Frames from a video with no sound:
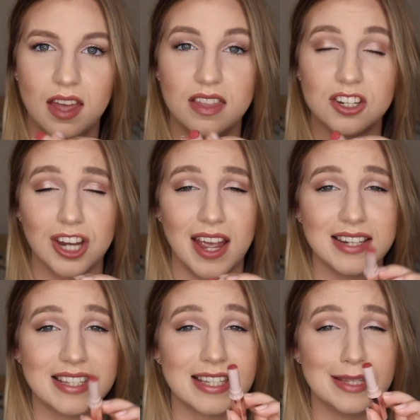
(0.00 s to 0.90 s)
in the
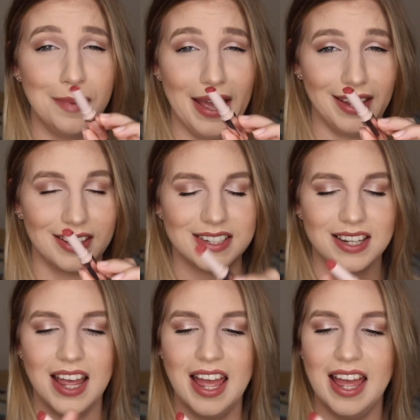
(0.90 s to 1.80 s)
shade Spanked.
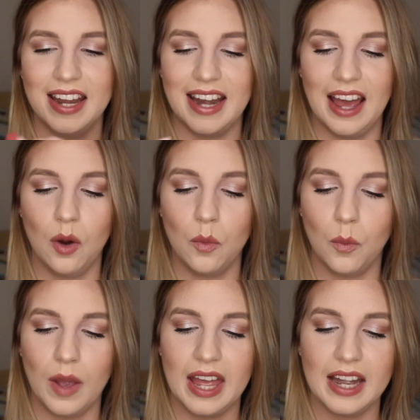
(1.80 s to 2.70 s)
Now,
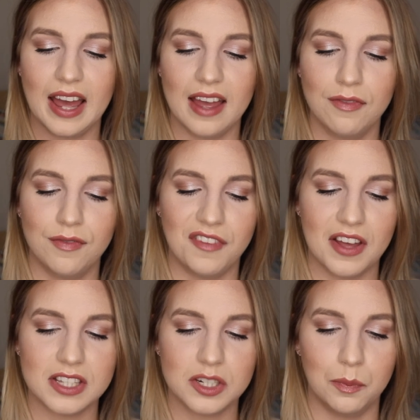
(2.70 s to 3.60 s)
when I
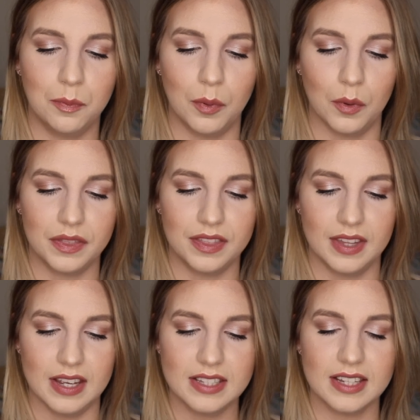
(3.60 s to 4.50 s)
first bought
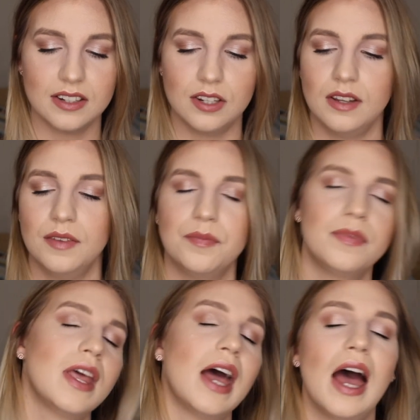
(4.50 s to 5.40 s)
this,
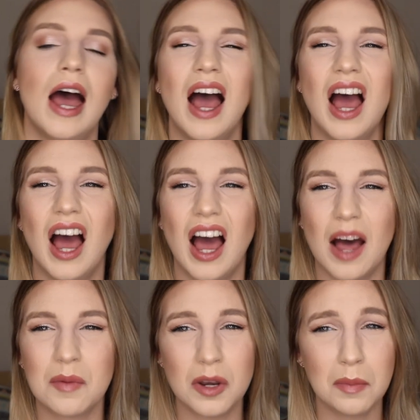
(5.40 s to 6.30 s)

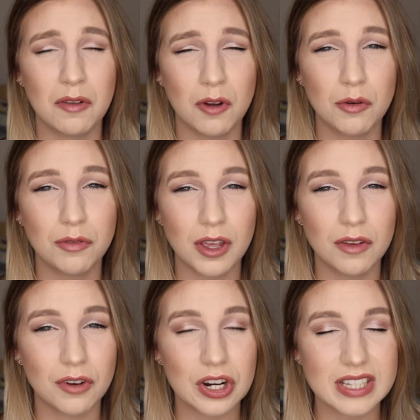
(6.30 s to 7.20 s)
I'm gonna be real for
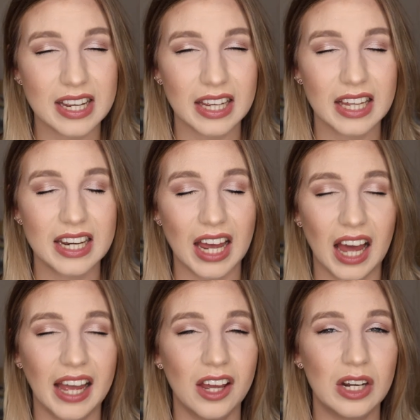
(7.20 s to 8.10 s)
you for a second.
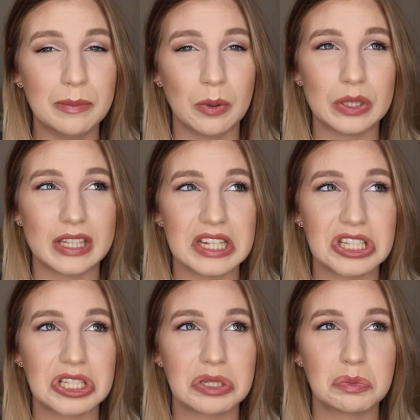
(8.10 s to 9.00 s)
I only bought
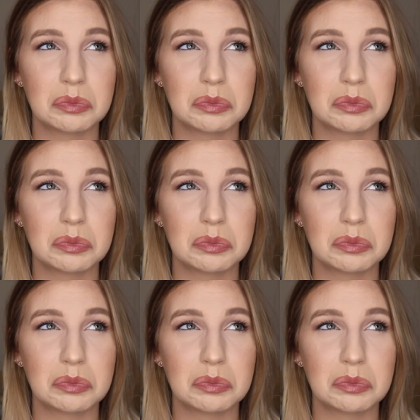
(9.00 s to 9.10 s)
this